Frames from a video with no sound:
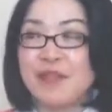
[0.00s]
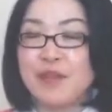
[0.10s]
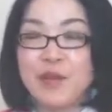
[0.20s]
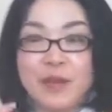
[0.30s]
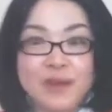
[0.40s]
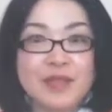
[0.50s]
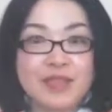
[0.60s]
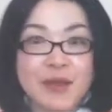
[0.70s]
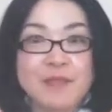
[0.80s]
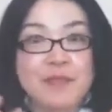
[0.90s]
do
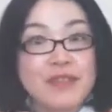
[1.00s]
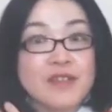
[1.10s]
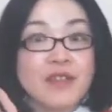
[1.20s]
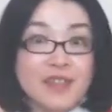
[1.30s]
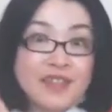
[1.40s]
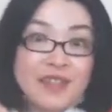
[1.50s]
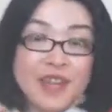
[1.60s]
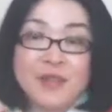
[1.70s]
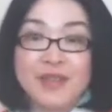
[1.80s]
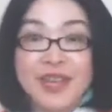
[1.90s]
some
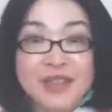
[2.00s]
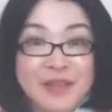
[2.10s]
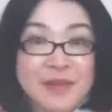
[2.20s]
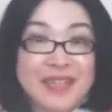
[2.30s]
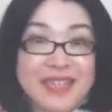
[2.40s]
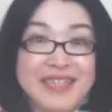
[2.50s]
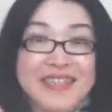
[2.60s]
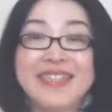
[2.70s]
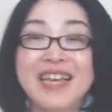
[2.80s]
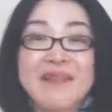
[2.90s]
dictation activities.
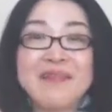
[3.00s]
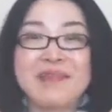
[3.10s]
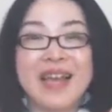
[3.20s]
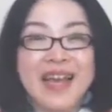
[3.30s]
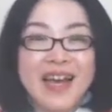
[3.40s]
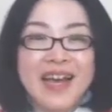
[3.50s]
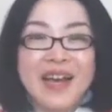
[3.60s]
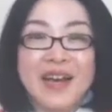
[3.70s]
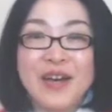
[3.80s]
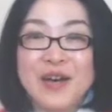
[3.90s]
Yeah,
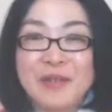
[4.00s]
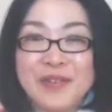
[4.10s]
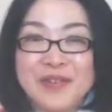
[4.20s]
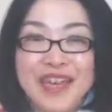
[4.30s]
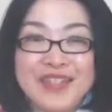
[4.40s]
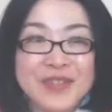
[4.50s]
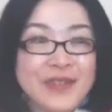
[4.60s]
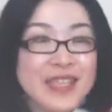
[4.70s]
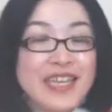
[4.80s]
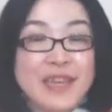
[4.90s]
hope you
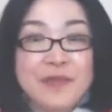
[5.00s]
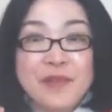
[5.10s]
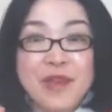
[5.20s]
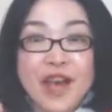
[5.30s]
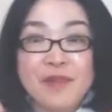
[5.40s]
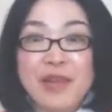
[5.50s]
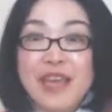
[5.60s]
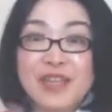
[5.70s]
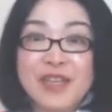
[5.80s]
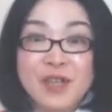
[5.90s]
enjoy it. If you have
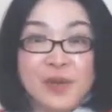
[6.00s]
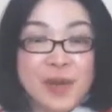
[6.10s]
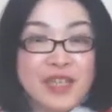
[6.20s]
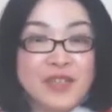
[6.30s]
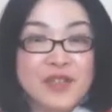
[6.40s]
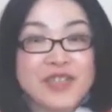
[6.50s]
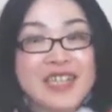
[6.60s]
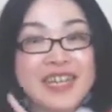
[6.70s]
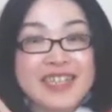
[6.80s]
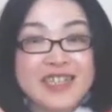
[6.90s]
any question
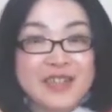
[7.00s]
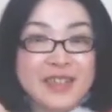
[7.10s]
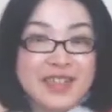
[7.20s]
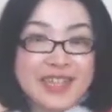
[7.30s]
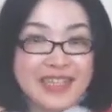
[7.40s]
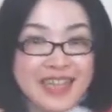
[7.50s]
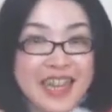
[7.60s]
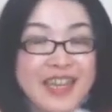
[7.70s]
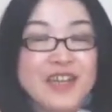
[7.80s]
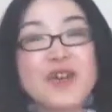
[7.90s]
related to
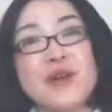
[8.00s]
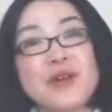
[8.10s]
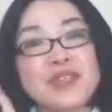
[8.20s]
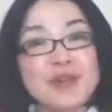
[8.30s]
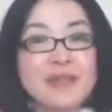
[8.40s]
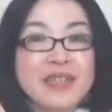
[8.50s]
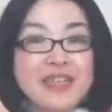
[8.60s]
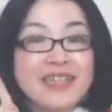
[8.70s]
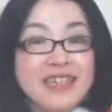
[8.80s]
listening or Japanese